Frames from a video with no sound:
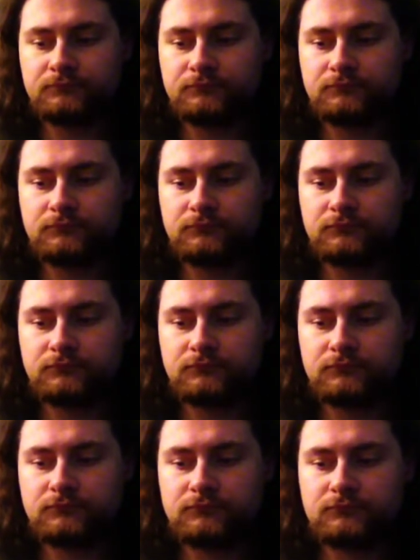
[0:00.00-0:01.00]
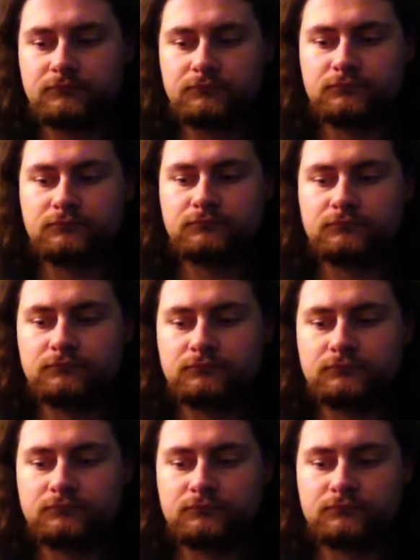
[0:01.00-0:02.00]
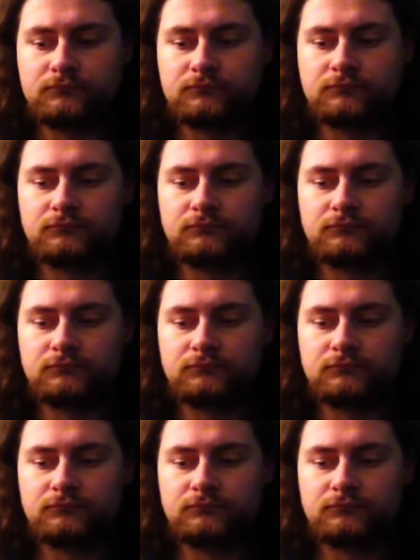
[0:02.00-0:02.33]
[no speech]